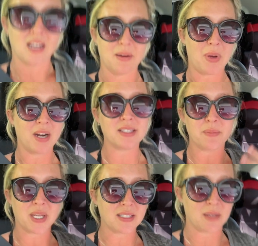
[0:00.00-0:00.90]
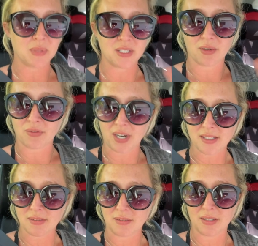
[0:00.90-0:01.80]
um, honestly, because I'm just so
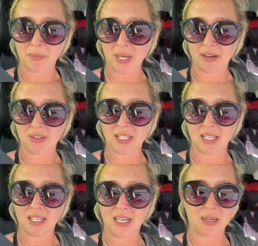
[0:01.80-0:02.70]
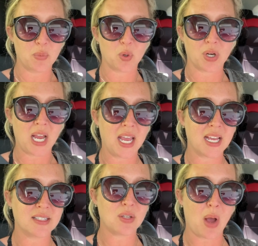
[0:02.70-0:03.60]
frazzled about everything anymore.
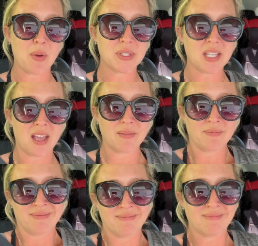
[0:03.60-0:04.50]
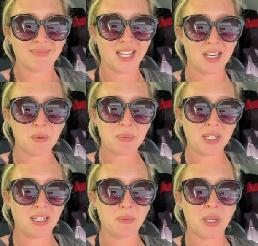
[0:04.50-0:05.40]
And so I was like, hit him up in
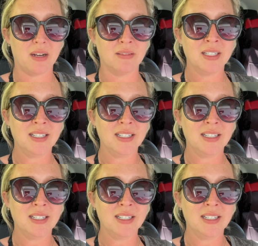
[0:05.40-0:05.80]
an email.